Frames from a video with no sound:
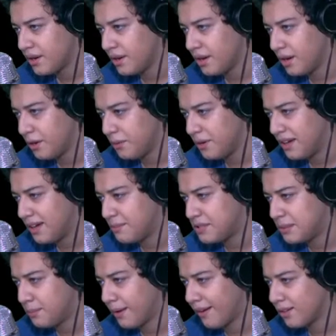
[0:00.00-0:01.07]
No,
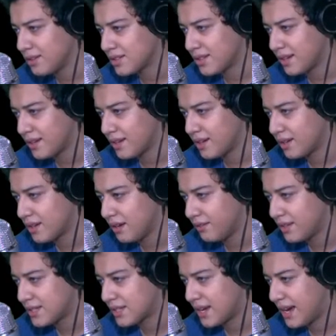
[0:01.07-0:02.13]
empty bottle is not gonna give
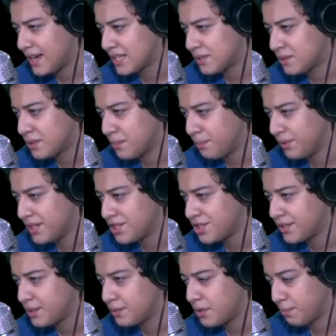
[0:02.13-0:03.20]
this guy the
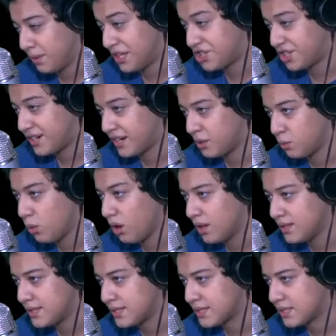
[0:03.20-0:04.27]
pleasure that he
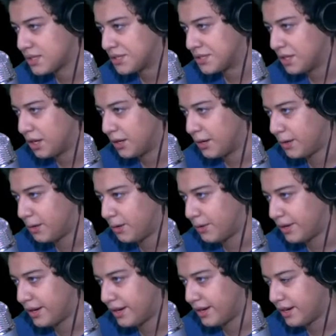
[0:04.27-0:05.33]
wants.
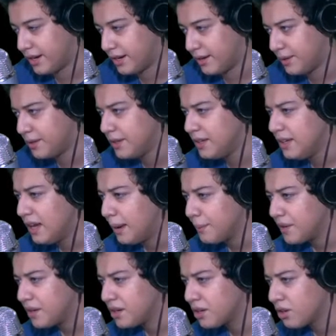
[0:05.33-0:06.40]
So I'm
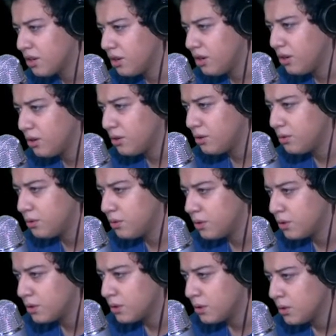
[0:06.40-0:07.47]
gonna go.
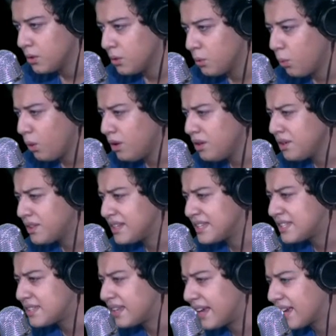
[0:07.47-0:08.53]
What are
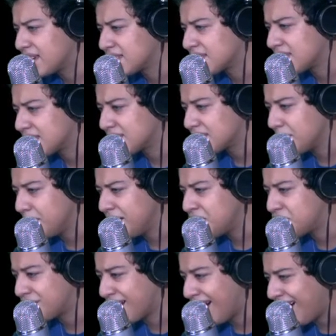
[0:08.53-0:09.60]
these things? Is somebody
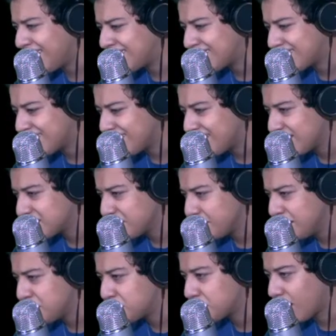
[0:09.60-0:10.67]
shot?
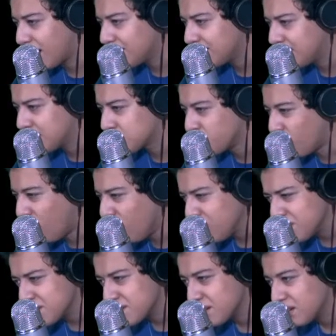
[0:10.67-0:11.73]
Somebody shot these
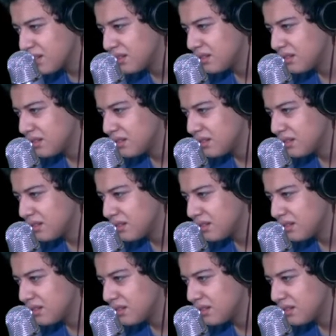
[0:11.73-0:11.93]
walls?